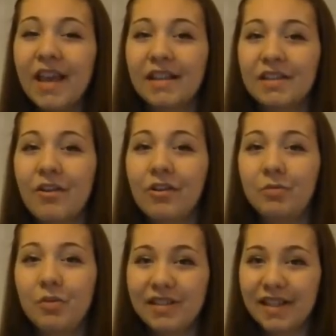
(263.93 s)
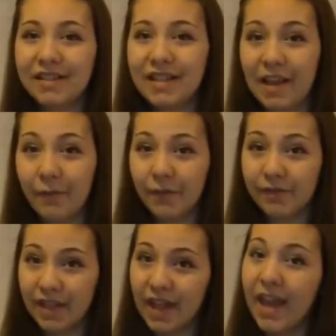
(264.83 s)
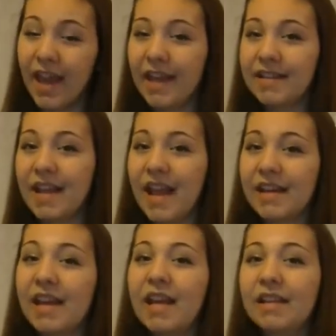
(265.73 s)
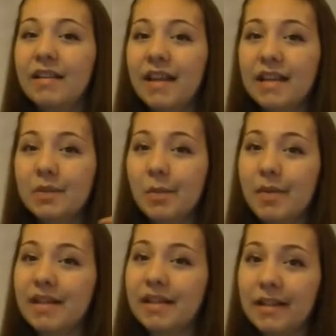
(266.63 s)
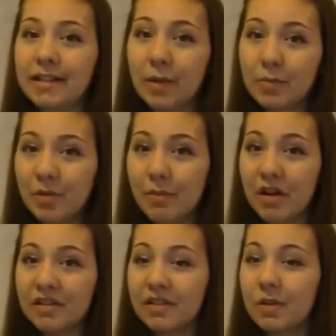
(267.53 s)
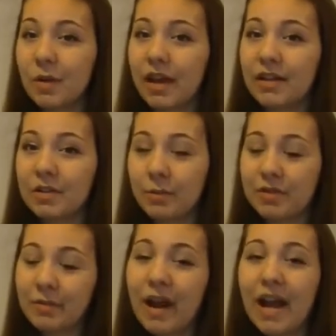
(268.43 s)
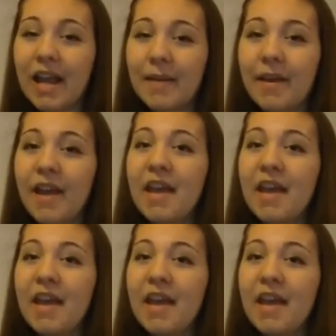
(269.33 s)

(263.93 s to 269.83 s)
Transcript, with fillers: It's called Books and Tea 58 and links will be in the description box so you can subscribe